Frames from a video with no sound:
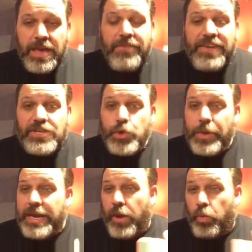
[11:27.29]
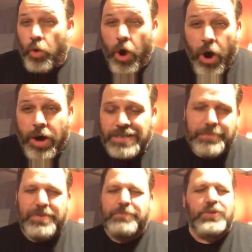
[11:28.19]
If he's doing a wrong,
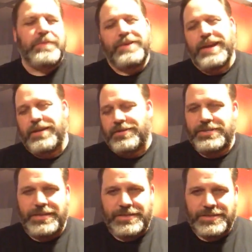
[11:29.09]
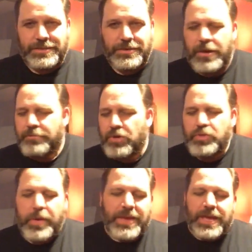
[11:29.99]
see, most people can't understand this. Most
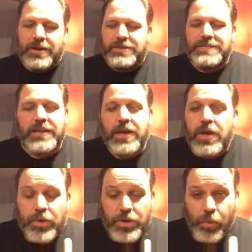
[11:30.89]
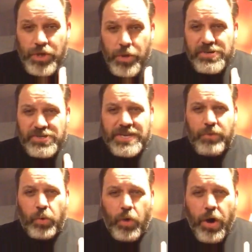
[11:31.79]
people can't understand that when you
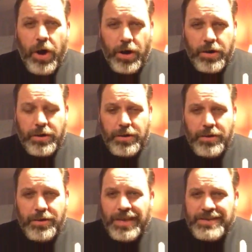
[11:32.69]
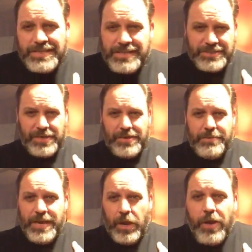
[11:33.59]
perceive a wrong, that doesn't
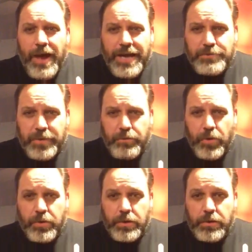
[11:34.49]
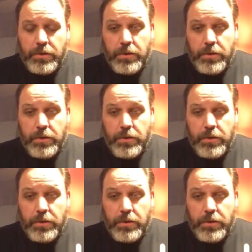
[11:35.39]
necessarily mean a law has been broken.